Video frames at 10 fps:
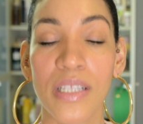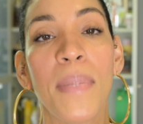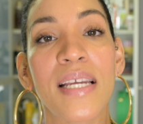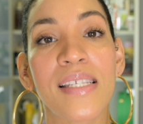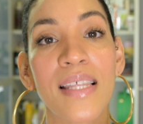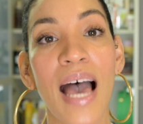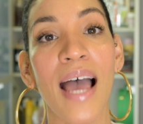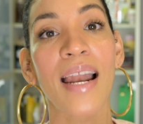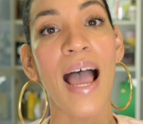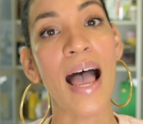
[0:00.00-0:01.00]
because
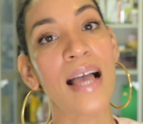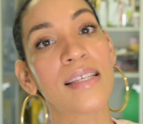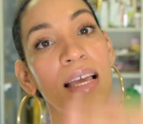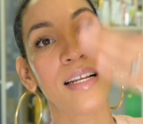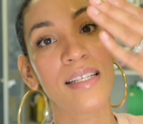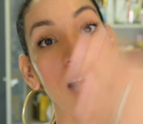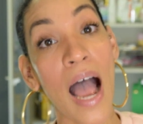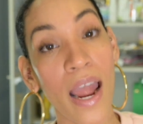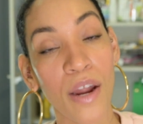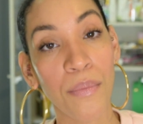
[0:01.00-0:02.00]
that has an
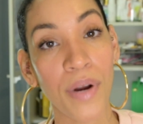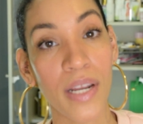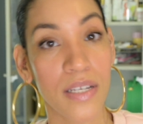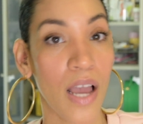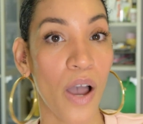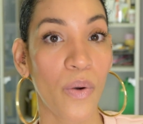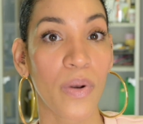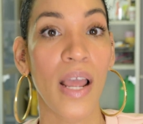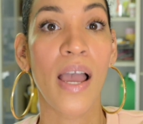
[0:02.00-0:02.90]
entire breakdown